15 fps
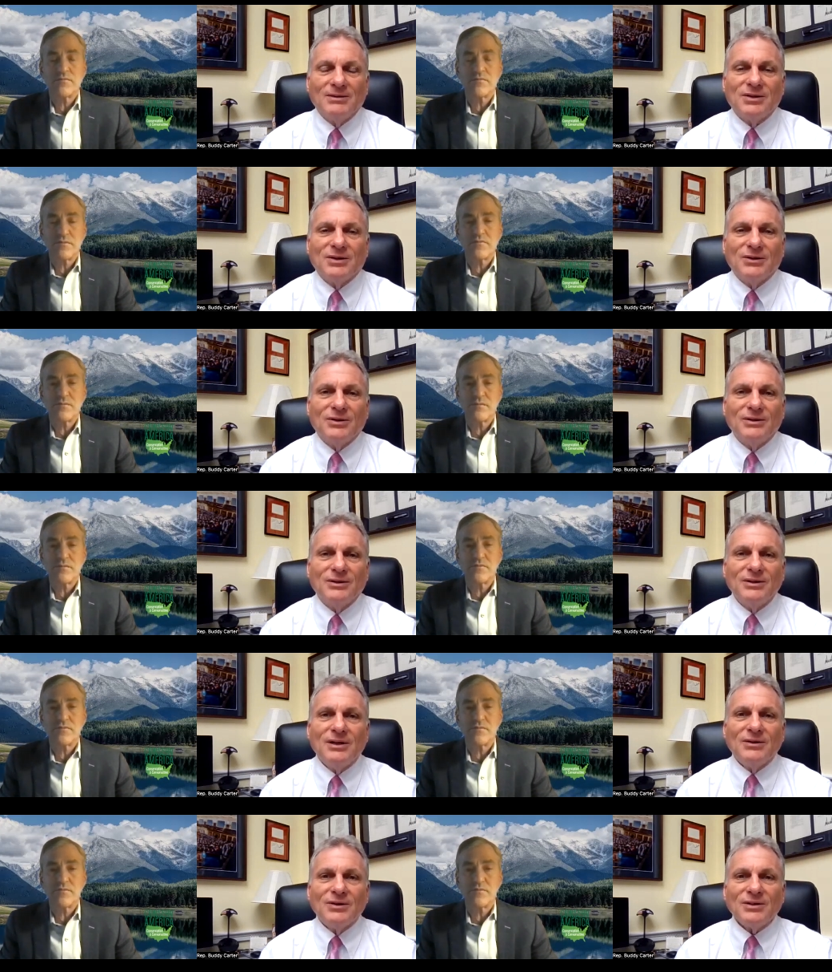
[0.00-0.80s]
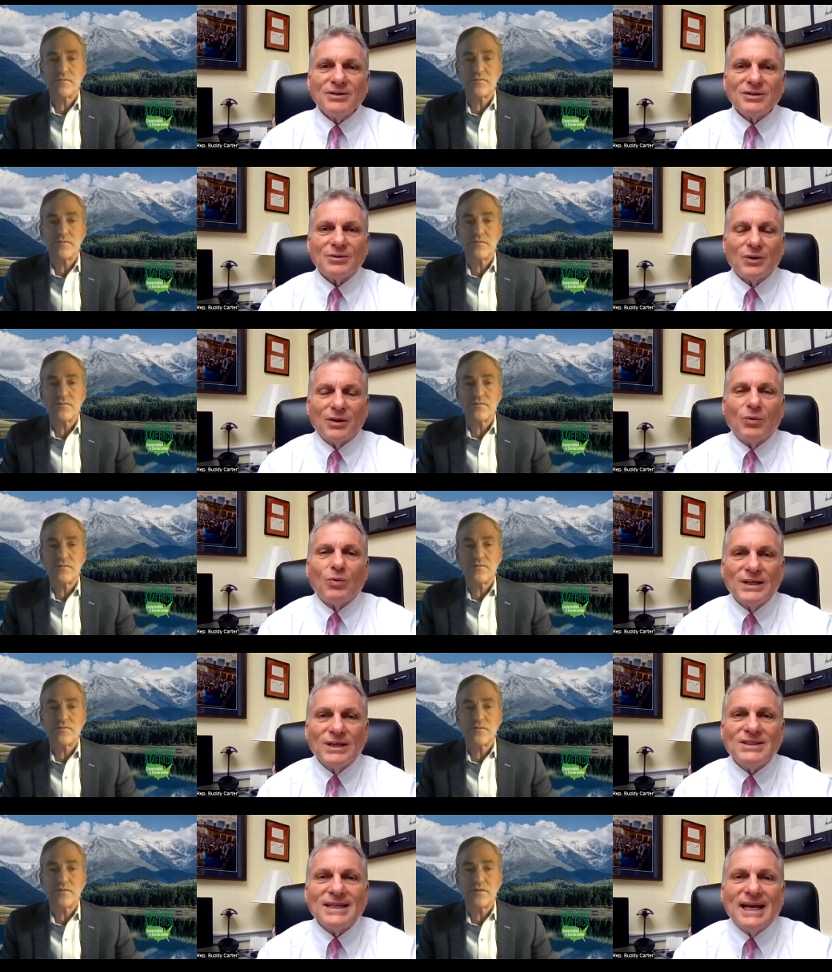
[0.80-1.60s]
Speaker 1: so, you know, this
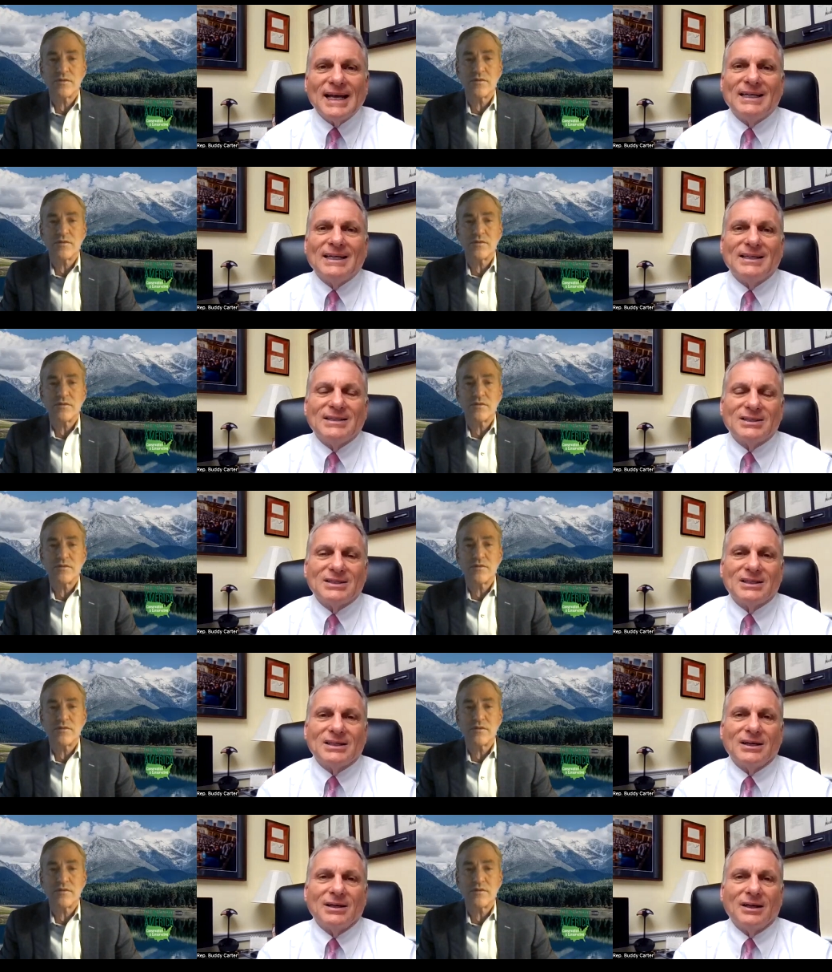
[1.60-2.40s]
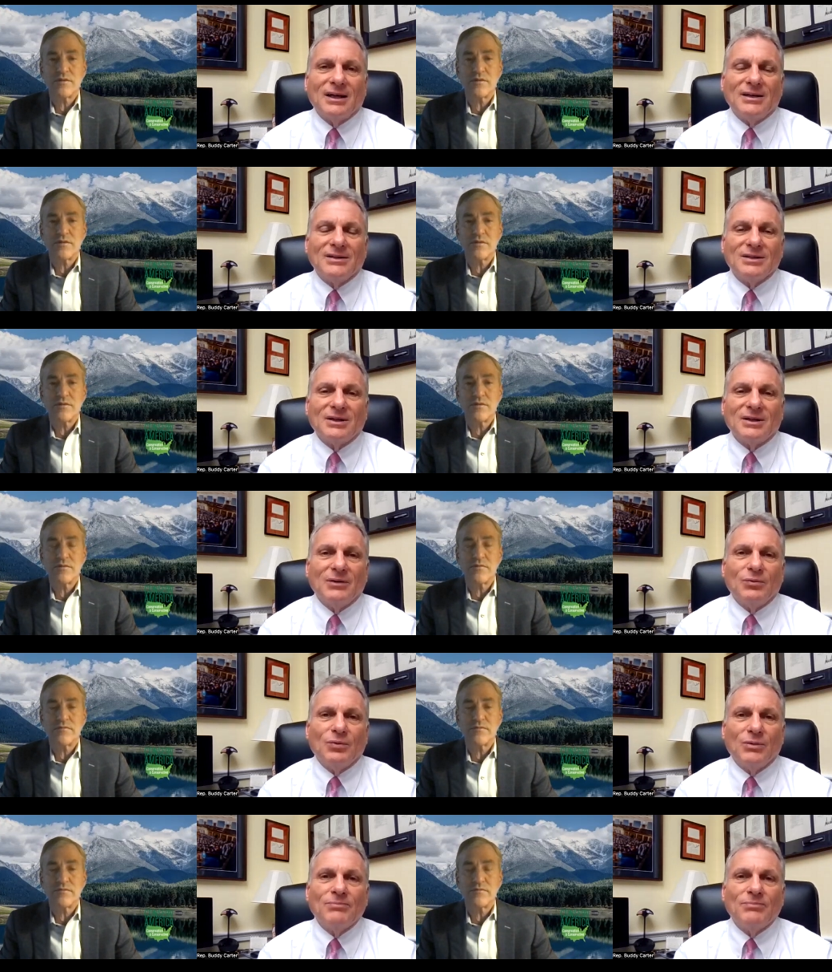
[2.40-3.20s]
originated as a, as
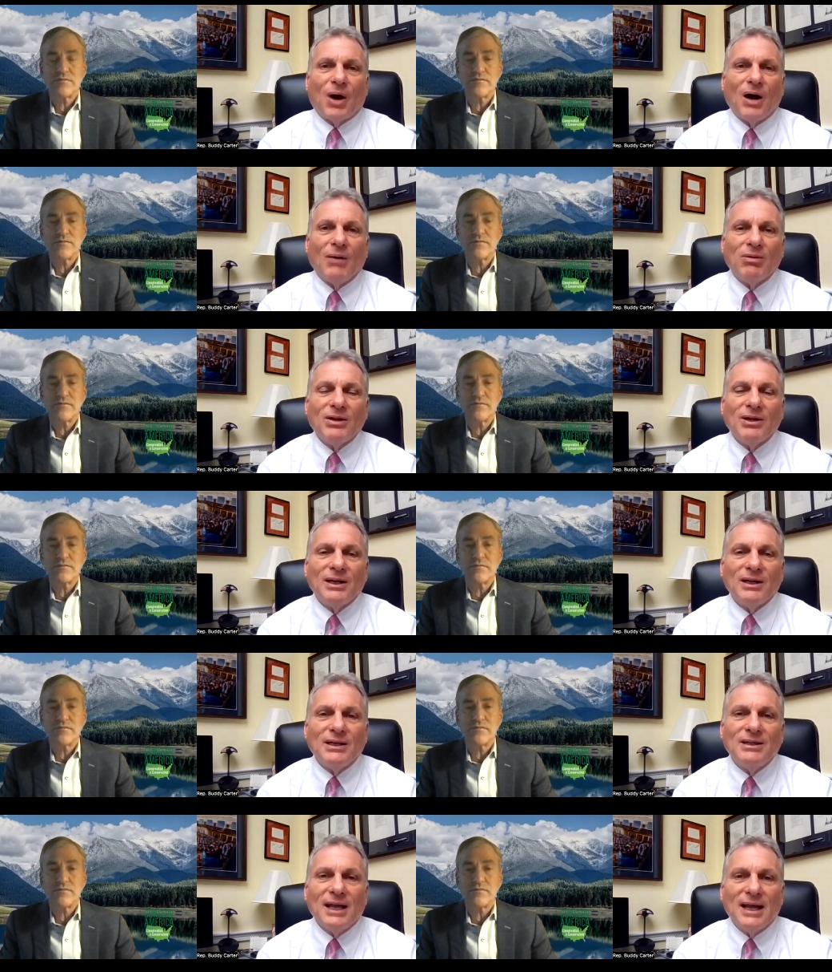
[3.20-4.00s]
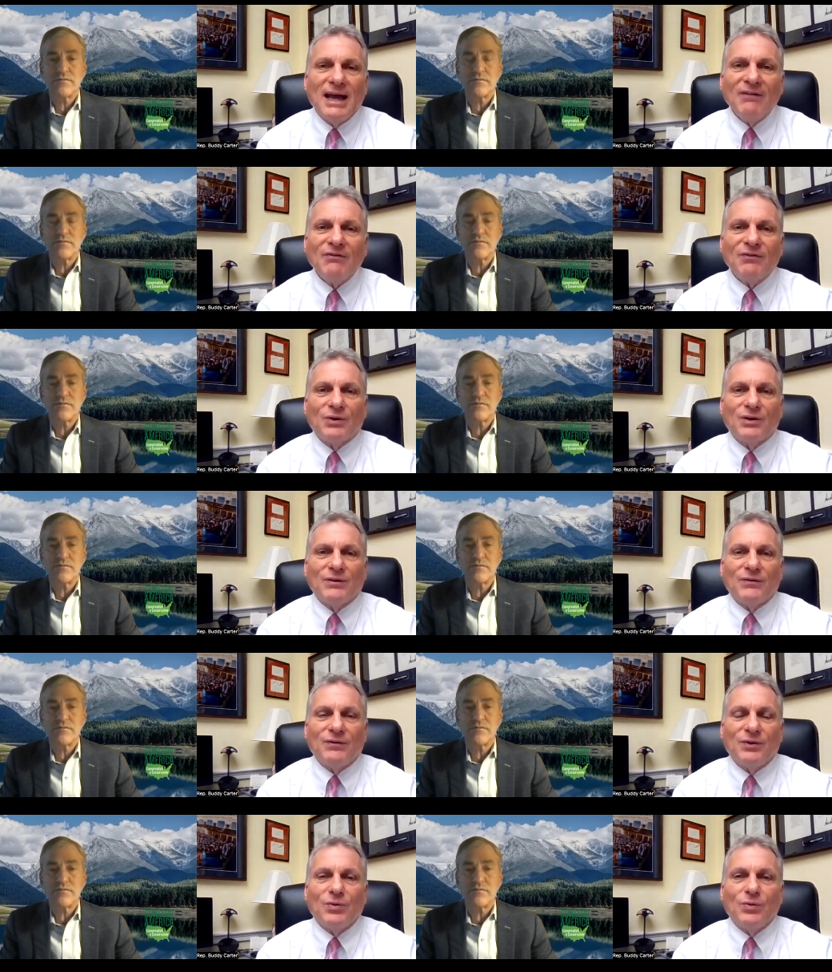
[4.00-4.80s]
a Republican
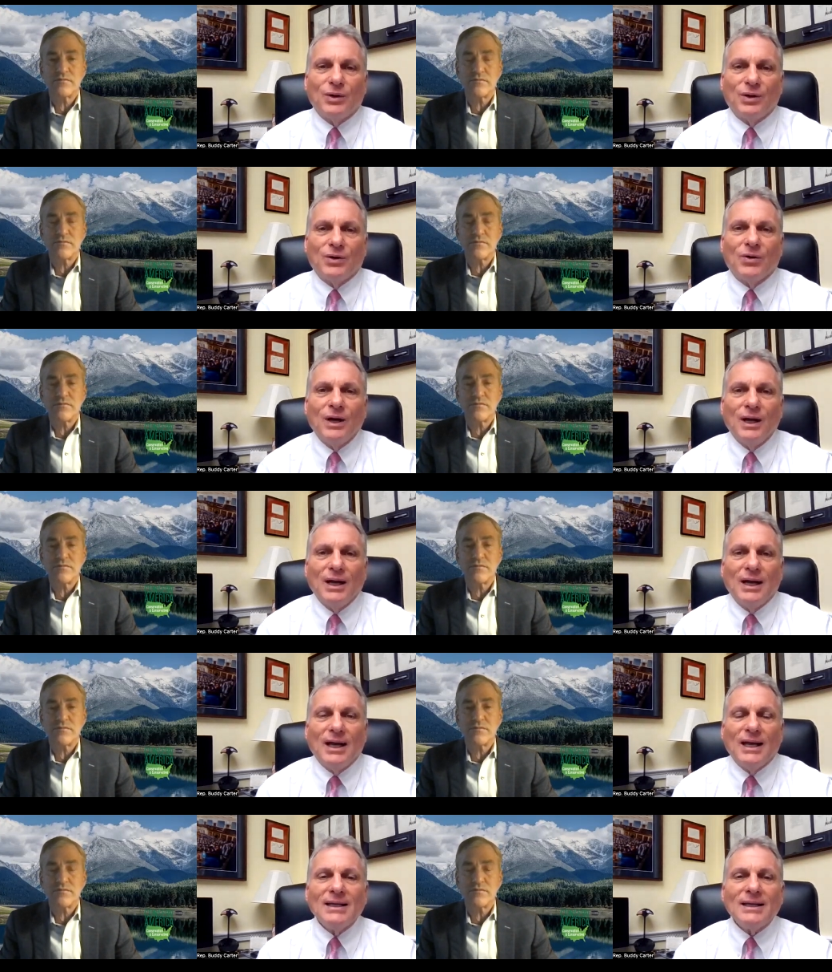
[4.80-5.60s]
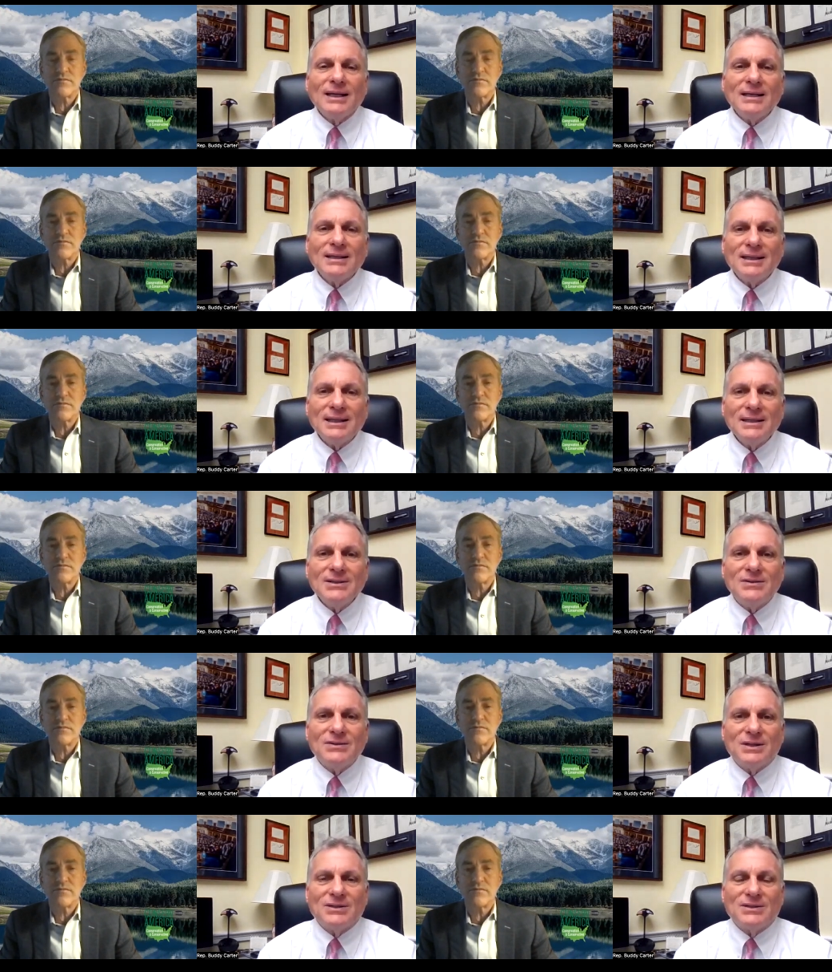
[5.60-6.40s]
effort, if you will, and it
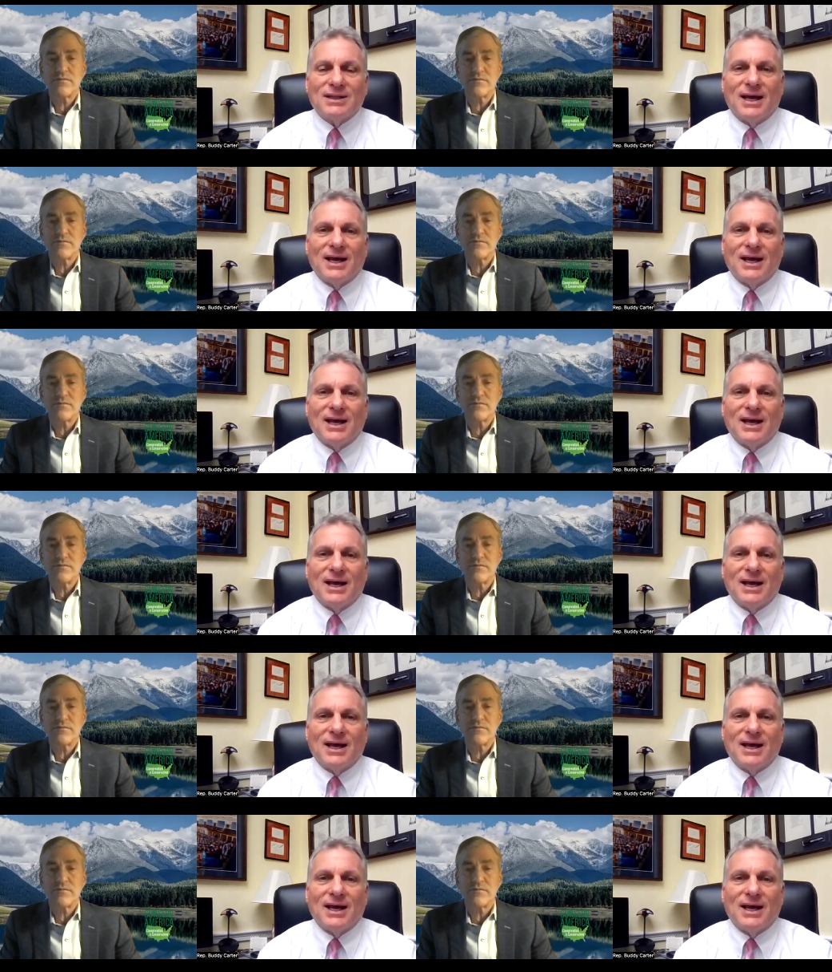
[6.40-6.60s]
continues as